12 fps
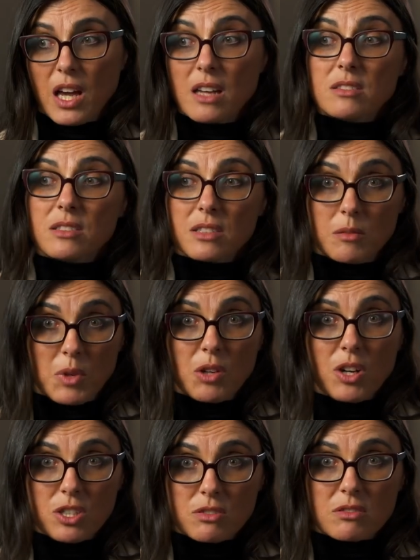and
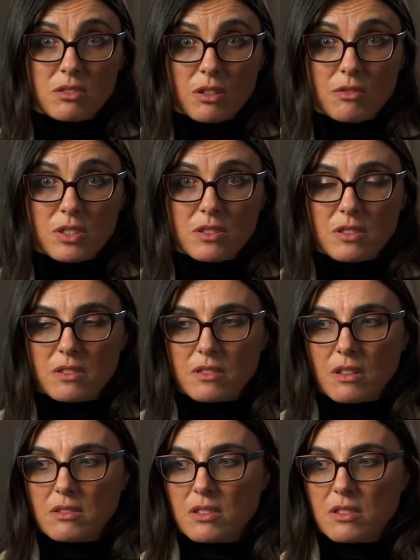immigration services uh,